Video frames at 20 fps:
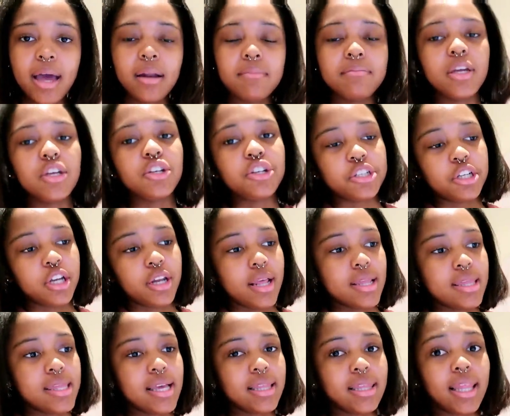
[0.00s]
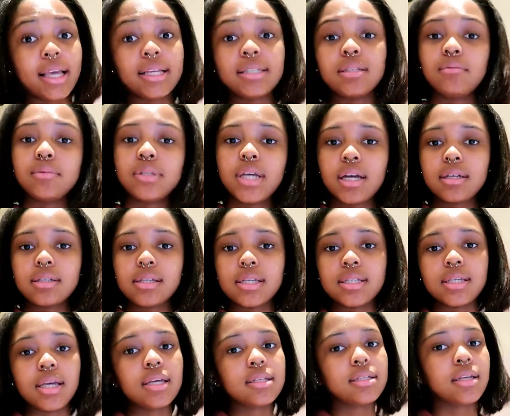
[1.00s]
animation and then like some text that
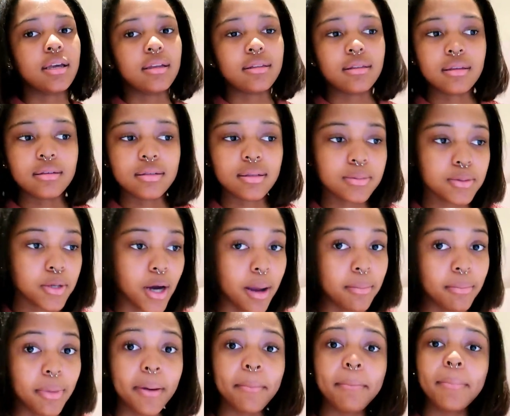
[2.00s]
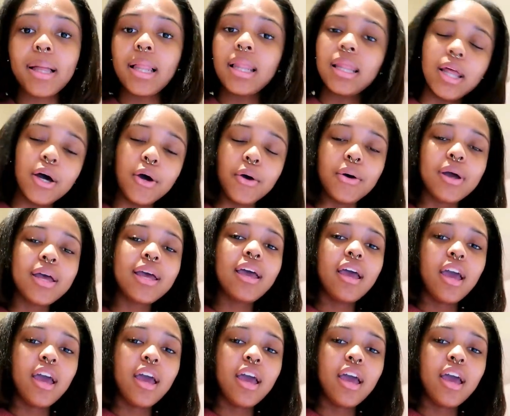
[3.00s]
says, hit the subscribe button below.